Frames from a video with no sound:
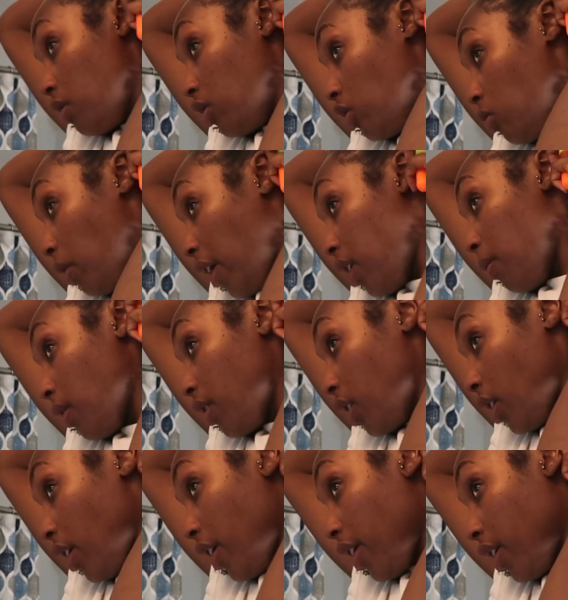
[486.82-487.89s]
Loop right up onto
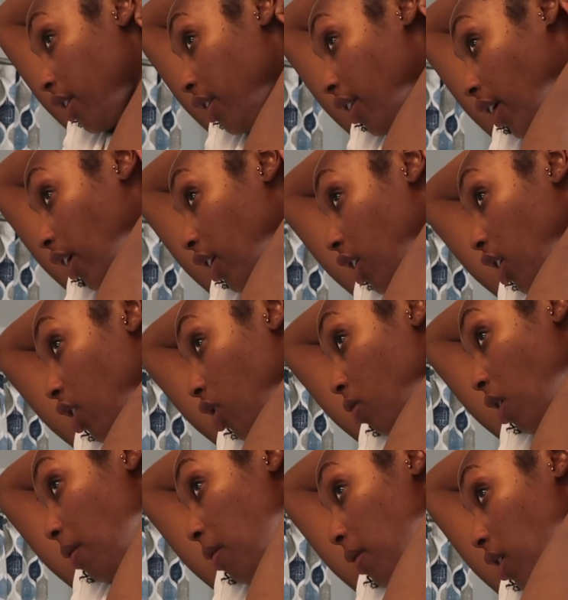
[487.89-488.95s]
there. Thank you,
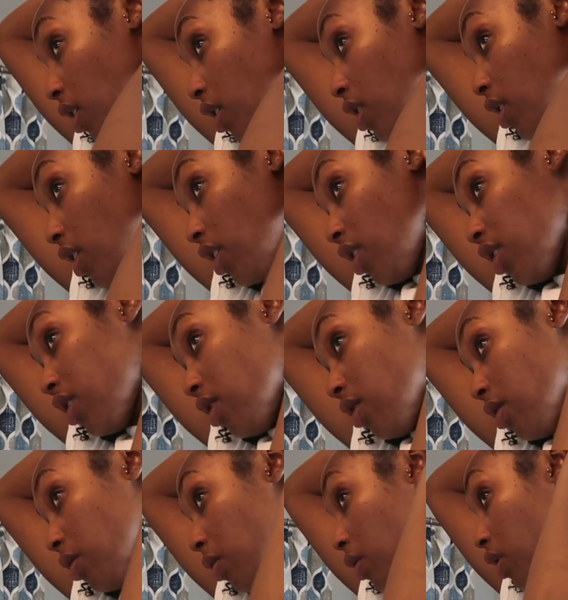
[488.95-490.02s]
bobby pin, thank
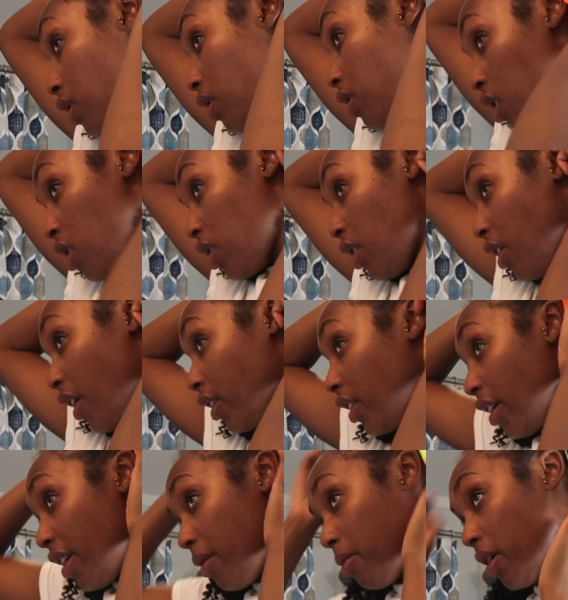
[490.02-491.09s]
you. Now I
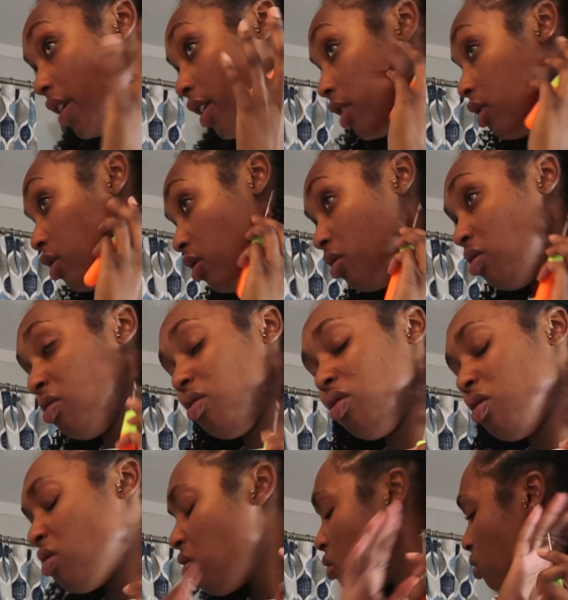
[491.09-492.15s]
thought I brought a new
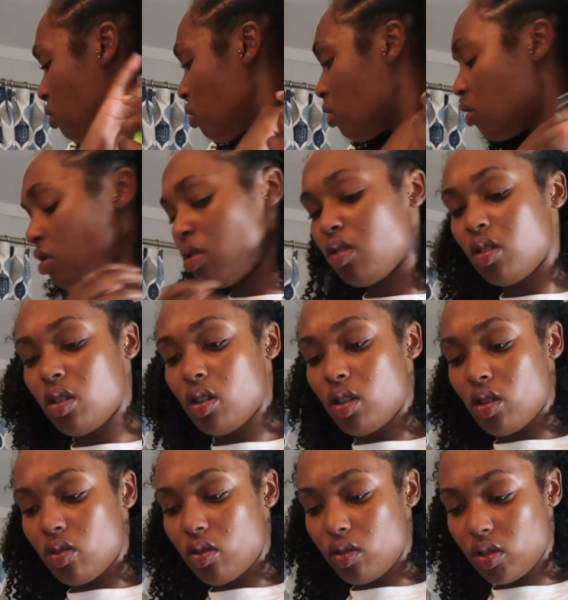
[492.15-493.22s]

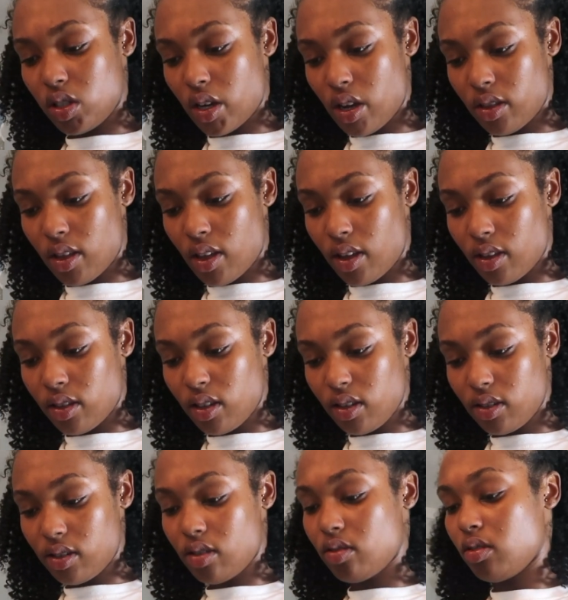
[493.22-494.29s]
crochet thing and
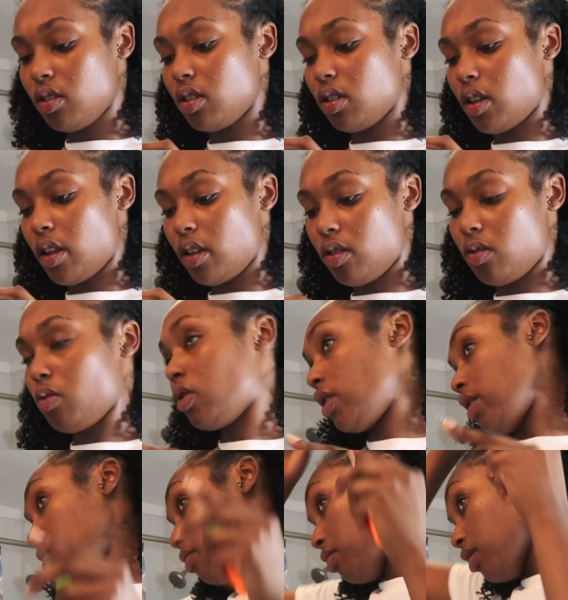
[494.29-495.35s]
this don't look like the one
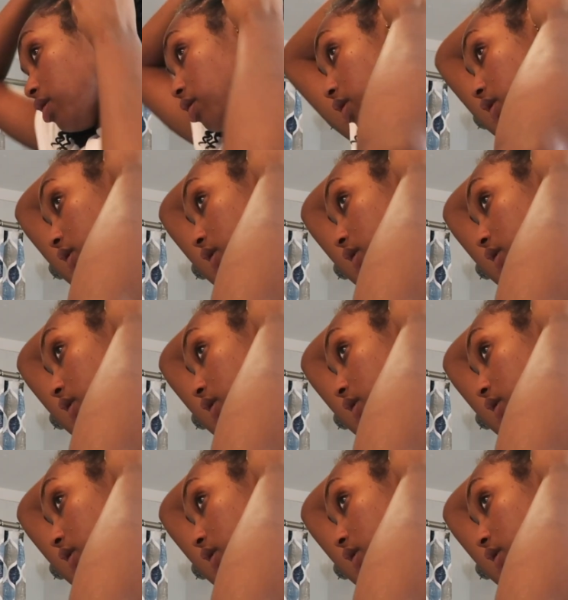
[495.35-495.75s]
I brought